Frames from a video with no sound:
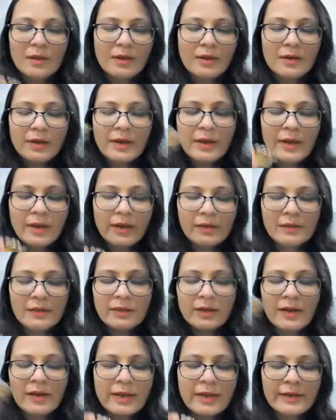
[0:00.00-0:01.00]
Inhale
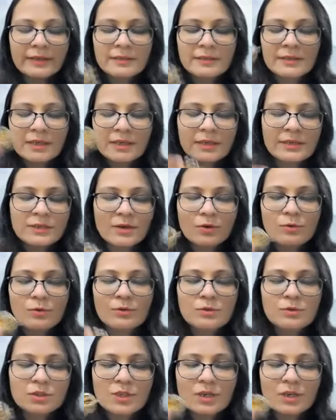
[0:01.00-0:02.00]
the light at your
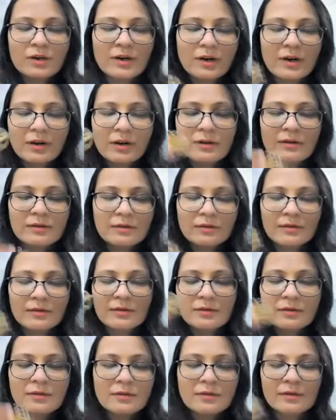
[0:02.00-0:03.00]
root chakra.
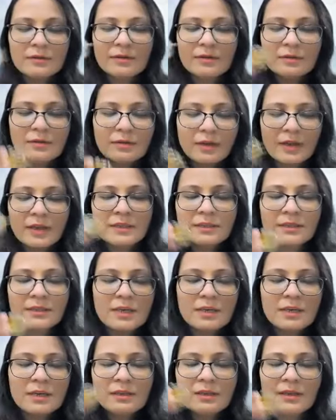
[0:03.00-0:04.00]

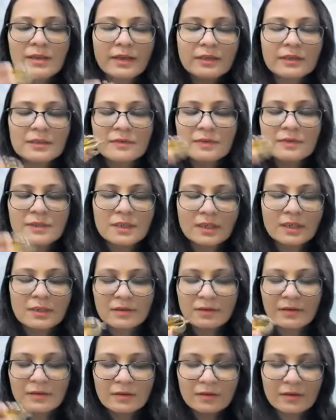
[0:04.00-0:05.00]
Exhale the
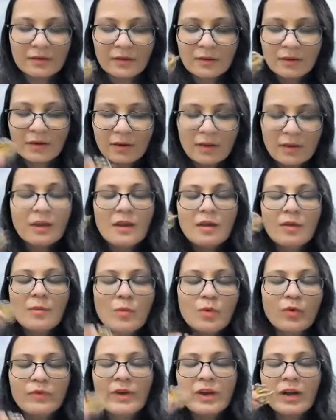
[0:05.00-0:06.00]
negativity.
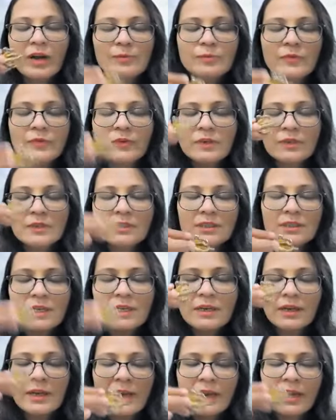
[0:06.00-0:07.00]
Moving upwards,
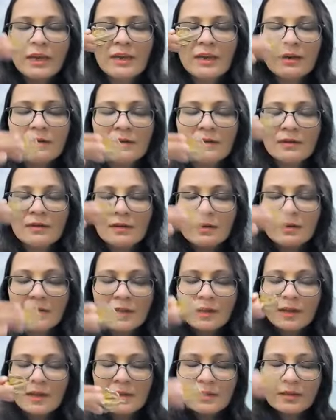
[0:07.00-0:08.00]
inhale
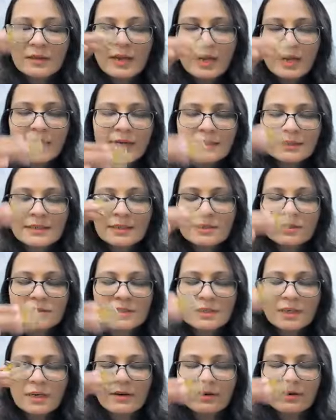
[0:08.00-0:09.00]
the light at your
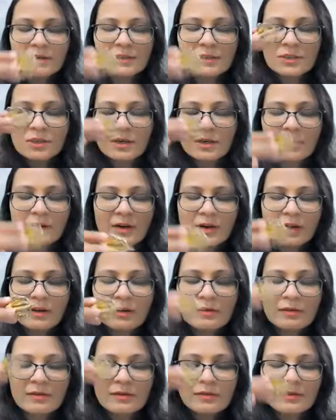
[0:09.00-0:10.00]
sacral
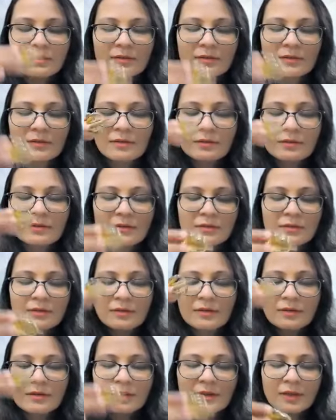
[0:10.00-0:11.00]
chakra,
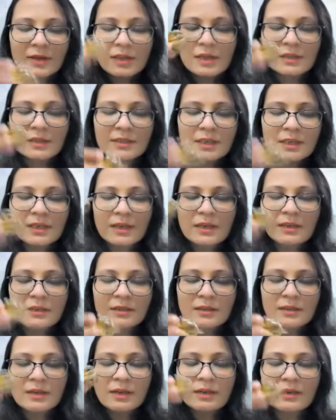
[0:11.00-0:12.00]

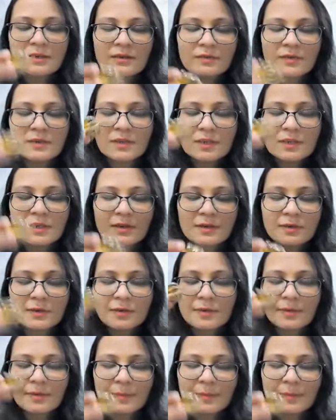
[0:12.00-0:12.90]
exhaling the negativity.